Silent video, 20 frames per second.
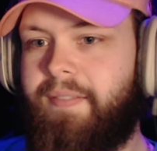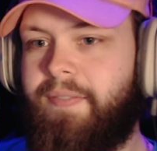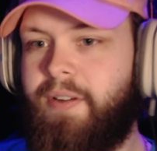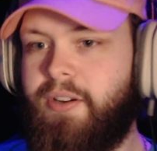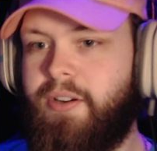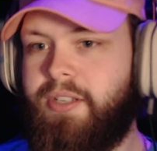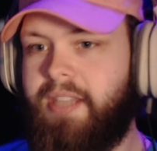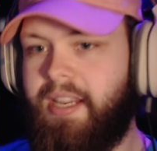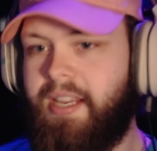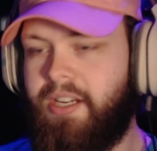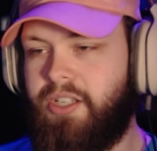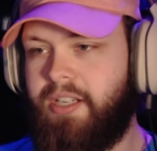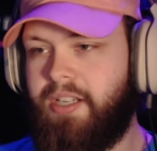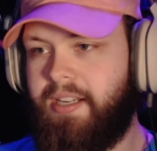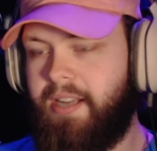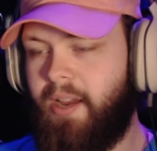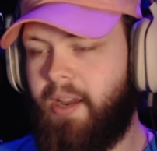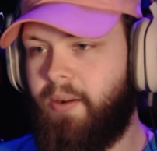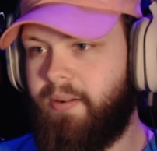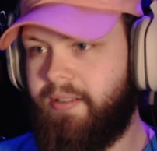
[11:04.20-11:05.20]
First thing
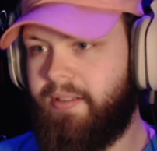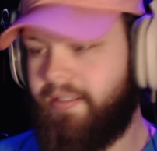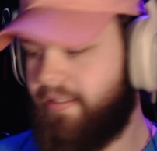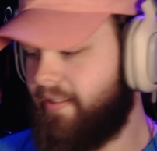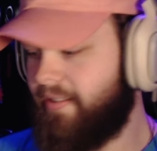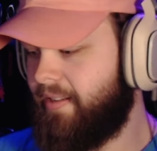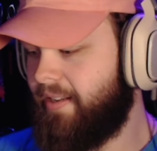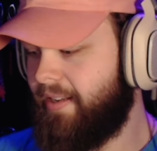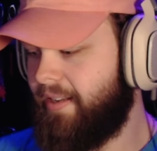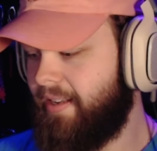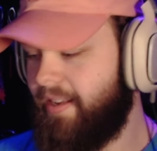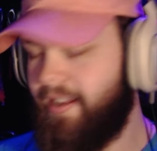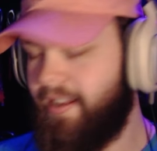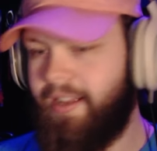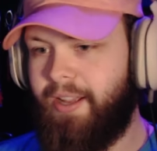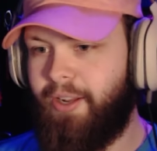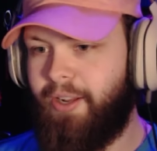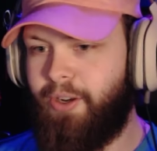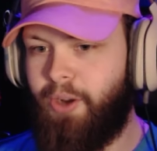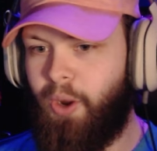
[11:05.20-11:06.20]
she noticed.
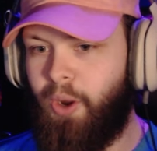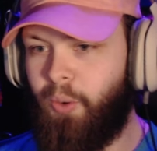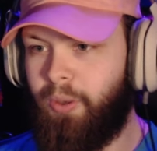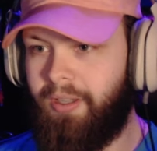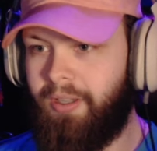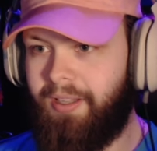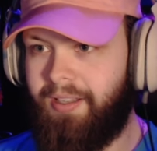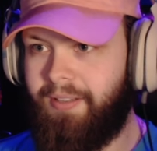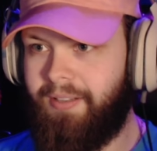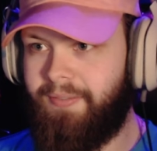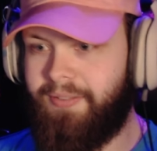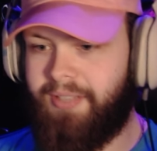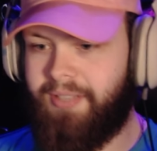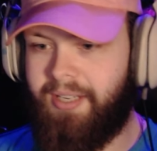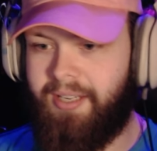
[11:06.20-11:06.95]
No gloves.